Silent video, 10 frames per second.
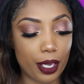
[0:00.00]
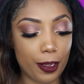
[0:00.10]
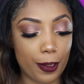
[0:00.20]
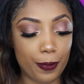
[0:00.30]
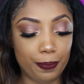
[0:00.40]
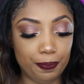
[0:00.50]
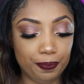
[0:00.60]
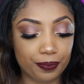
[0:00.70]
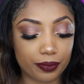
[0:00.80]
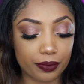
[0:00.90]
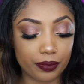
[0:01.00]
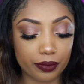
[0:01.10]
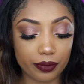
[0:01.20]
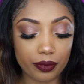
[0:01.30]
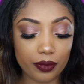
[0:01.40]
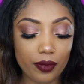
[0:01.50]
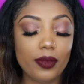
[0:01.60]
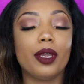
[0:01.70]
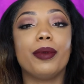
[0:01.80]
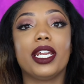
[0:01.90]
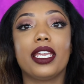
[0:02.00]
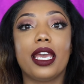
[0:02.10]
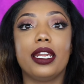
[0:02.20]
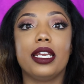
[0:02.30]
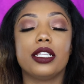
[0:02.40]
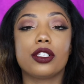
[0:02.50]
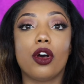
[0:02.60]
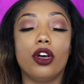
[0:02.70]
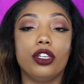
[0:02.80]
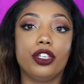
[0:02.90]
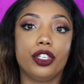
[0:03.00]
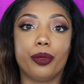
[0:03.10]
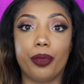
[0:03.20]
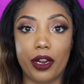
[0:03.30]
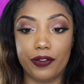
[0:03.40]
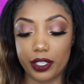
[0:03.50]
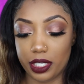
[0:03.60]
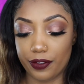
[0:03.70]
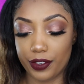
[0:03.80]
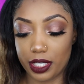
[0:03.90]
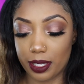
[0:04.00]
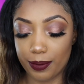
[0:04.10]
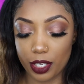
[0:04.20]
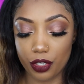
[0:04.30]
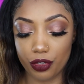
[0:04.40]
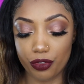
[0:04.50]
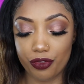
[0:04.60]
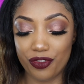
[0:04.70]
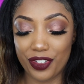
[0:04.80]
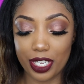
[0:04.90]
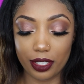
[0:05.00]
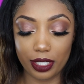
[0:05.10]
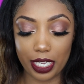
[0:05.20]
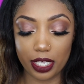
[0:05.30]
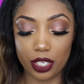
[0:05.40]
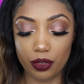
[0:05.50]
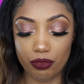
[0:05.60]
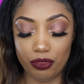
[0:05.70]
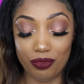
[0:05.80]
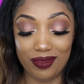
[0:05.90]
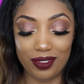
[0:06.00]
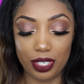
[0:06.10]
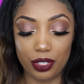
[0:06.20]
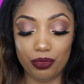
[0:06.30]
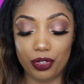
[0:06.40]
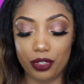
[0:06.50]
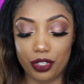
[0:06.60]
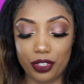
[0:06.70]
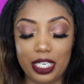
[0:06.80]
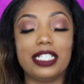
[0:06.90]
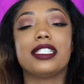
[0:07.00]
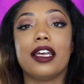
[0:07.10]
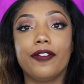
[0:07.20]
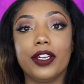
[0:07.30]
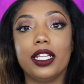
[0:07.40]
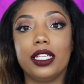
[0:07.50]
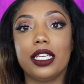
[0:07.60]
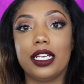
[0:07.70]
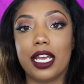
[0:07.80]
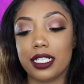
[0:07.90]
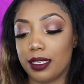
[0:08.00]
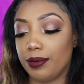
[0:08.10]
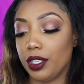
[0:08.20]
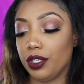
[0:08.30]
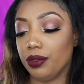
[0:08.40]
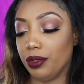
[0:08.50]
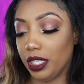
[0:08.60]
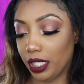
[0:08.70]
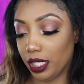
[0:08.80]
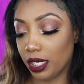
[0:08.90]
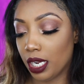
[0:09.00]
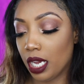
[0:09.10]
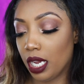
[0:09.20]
But again, it's all on your preference. If it's something you feel like it's definitely not something you need.